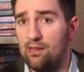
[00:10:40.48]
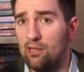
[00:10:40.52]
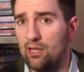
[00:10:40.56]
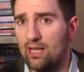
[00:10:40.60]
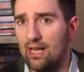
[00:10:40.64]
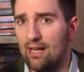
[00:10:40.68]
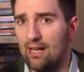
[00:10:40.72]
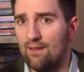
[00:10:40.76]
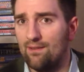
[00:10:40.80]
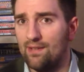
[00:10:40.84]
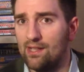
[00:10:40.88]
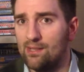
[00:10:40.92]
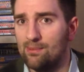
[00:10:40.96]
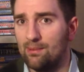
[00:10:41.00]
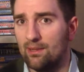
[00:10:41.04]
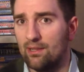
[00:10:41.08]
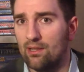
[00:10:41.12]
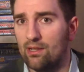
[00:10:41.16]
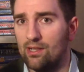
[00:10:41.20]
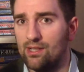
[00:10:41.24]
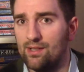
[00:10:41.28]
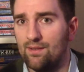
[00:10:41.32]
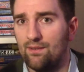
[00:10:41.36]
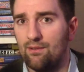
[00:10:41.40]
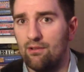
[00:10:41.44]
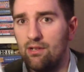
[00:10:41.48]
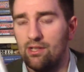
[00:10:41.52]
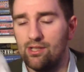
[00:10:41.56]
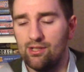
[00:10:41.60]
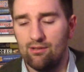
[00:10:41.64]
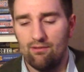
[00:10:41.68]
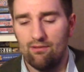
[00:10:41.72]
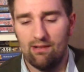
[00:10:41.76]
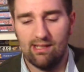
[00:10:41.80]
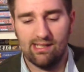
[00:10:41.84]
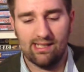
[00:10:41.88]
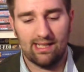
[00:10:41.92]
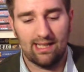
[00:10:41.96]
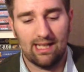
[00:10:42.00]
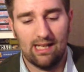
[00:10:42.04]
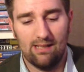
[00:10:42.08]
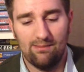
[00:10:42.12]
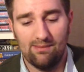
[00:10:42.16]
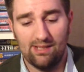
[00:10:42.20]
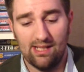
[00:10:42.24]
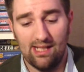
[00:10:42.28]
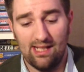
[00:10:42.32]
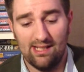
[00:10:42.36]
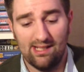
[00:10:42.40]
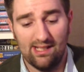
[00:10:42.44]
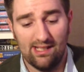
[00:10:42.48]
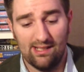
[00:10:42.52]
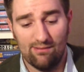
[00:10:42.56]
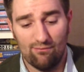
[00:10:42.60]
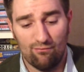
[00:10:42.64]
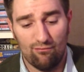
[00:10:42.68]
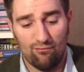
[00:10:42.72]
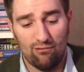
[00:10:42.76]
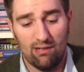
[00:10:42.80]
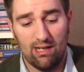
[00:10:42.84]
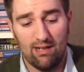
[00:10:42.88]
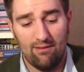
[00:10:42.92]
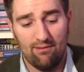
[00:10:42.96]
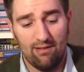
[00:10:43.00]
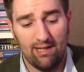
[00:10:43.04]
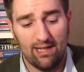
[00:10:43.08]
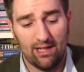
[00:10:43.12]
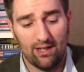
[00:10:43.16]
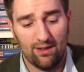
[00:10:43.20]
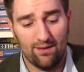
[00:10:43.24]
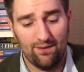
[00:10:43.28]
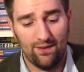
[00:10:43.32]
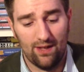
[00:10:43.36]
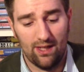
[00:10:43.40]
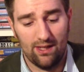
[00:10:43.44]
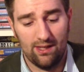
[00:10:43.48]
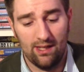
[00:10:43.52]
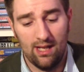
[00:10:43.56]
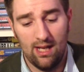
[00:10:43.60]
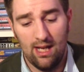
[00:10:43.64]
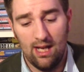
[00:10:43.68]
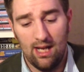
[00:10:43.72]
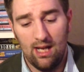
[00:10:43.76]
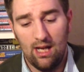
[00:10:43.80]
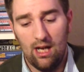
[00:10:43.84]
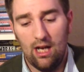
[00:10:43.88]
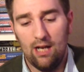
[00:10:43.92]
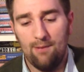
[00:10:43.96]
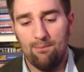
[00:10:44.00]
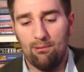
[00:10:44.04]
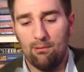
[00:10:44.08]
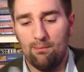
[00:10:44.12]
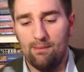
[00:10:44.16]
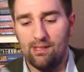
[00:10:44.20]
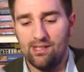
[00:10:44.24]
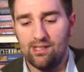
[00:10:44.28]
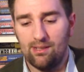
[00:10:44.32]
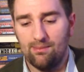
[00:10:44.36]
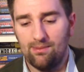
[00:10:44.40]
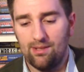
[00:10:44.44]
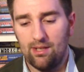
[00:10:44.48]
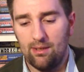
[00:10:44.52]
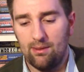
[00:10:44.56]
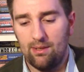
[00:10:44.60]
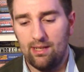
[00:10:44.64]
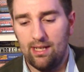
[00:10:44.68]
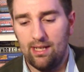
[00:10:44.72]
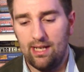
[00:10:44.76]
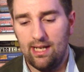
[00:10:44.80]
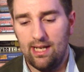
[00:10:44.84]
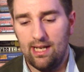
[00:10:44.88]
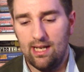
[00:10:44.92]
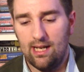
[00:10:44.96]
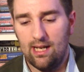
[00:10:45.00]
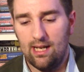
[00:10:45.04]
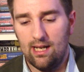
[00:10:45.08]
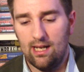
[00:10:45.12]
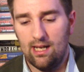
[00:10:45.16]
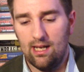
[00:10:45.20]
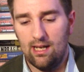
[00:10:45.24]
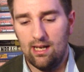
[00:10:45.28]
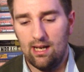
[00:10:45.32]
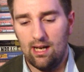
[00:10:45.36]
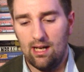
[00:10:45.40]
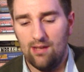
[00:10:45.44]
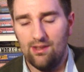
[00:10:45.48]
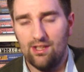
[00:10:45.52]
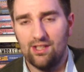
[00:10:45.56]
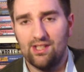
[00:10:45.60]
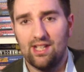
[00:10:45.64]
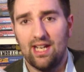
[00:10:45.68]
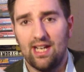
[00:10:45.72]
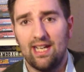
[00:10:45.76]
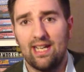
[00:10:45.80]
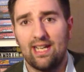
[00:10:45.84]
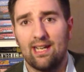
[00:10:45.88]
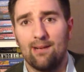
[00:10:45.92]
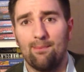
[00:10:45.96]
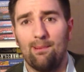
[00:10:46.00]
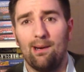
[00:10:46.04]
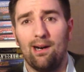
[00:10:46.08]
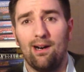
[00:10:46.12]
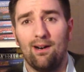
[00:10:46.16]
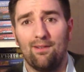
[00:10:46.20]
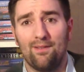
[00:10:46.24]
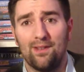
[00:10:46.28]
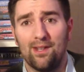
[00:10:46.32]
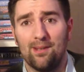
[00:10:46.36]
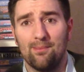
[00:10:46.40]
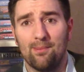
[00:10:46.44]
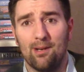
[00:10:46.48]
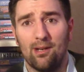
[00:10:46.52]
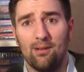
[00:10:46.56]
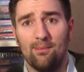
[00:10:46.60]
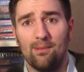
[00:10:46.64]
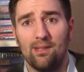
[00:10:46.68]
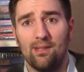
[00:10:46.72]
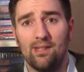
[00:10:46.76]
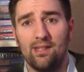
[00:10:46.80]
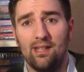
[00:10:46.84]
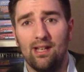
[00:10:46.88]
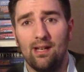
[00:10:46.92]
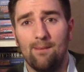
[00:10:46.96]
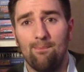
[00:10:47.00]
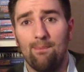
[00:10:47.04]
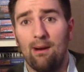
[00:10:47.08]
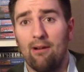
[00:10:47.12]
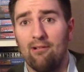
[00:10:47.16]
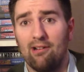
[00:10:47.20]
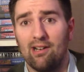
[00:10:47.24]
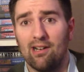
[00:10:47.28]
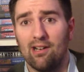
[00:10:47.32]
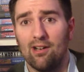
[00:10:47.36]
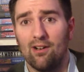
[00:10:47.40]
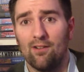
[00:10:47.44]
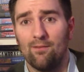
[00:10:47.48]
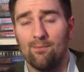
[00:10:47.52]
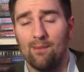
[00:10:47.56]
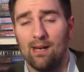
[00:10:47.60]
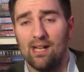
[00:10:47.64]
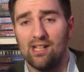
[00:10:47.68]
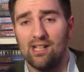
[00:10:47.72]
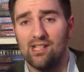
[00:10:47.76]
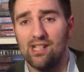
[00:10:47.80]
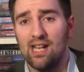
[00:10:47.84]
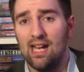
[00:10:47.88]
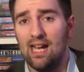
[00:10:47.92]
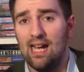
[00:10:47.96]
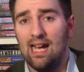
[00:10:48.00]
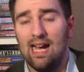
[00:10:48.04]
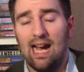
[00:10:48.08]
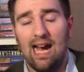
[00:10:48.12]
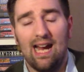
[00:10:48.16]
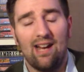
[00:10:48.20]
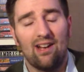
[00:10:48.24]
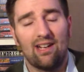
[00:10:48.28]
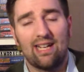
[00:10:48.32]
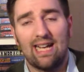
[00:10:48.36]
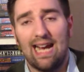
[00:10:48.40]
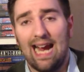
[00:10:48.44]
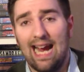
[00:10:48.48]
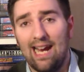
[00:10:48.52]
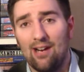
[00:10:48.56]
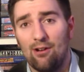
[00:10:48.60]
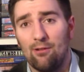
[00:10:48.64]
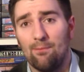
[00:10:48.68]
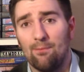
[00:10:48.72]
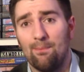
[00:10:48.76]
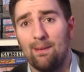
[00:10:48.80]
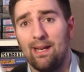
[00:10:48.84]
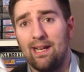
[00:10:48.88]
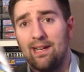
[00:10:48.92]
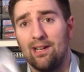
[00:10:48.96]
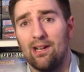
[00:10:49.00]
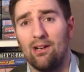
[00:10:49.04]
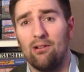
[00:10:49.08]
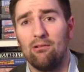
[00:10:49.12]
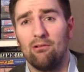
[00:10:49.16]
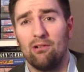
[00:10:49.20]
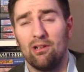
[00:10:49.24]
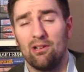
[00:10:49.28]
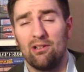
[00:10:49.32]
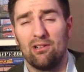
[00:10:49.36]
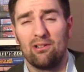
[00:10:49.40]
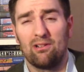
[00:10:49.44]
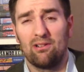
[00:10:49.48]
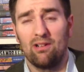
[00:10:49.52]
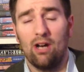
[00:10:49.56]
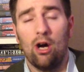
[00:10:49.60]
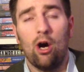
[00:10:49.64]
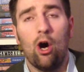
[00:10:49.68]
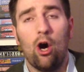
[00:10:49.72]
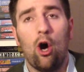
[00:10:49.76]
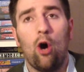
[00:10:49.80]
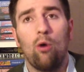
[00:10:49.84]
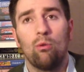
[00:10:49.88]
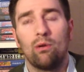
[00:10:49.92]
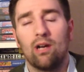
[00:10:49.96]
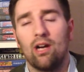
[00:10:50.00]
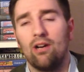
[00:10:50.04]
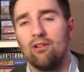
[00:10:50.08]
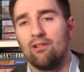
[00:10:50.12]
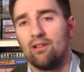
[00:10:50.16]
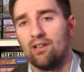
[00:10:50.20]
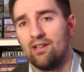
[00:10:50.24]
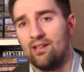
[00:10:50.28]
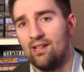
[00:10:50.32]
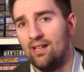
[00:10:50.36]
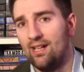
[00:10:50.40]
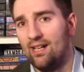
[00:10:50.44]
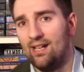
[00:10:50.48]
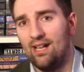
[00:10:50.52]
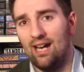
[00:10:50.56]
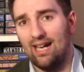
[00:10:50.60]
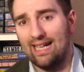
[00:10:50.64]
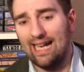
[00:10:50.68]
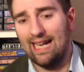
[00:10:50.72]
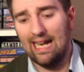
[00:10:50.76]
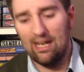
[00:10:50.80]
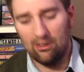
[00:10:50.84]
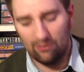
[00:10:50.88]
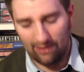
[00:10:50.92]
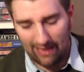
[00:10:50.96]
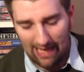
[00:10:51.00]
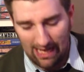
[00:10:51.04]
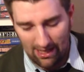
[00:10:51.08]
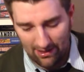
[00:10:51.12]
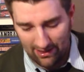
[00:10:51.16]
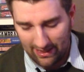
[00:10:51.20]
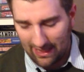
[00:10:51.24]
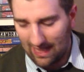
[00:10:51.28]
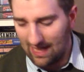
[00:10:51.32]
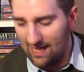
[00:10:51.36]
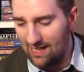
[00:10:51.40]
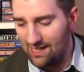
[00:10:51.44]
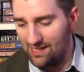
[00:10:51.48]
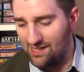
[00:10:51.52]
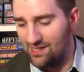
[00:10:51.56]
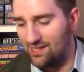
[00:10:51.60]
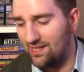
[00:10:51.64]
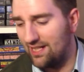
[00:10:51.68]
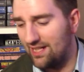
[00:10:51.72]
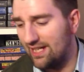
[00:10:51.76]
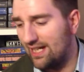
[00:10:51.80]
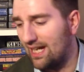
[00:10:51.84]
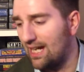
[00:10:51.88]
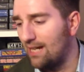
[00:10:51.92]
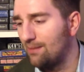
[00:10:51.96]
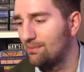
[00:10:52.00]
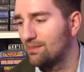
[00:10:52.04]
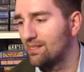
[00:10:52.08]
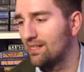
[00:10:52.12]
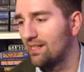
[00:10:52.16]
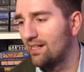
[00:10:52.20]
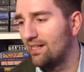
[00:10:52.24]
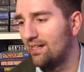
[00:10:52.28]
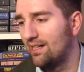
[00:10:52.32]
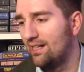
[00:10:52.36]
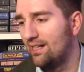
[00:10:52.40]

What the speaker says: look out for this one, guys, if you're into wrestling games, as it's really good fun. Only problem is I'm doing the Undertaker path at the moment, Buried Alive match, and I cannot beat Hulk Hogan. I cannot get out of the cage. He keeps